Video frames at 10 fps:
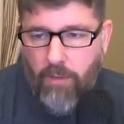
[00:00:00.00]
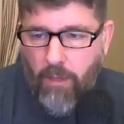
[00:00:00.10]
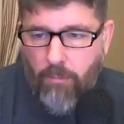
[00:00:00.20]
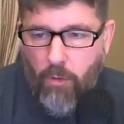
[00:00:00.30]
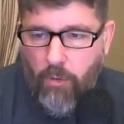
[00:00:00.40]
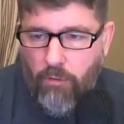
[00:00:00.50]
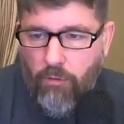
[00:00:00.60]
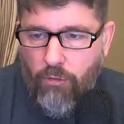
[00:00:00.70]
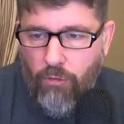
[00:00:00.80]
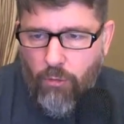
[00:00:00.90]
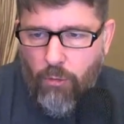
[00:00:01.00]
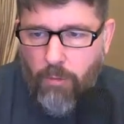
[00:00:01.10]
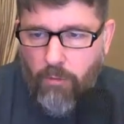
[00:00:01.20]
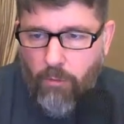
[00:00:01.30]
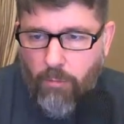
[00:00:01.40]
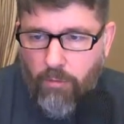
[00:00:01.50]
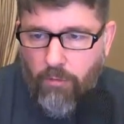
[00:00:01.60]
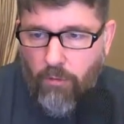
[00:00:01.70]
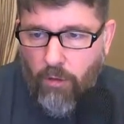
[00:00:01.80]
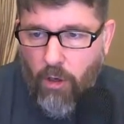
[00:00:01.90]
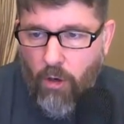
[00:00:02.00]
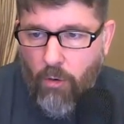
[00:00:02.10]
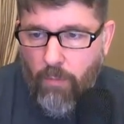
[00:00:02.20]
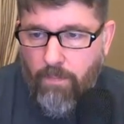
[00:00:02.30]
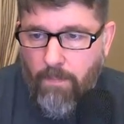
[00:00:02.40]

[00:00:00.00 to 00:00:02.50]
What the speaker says: but I'm going super, super slow.